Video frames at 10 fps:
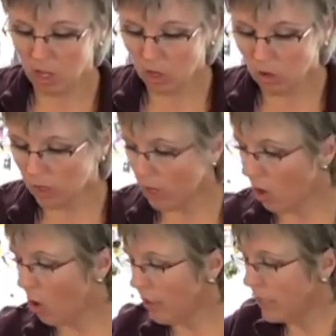you can
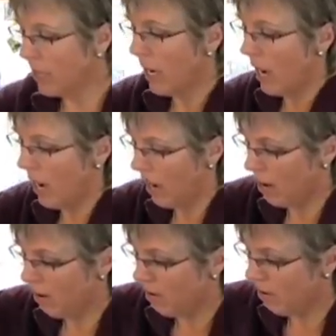always
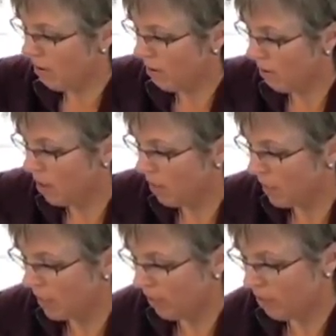add, I'll
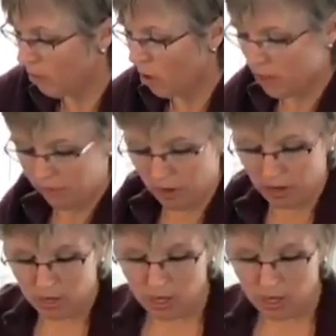make it even more different,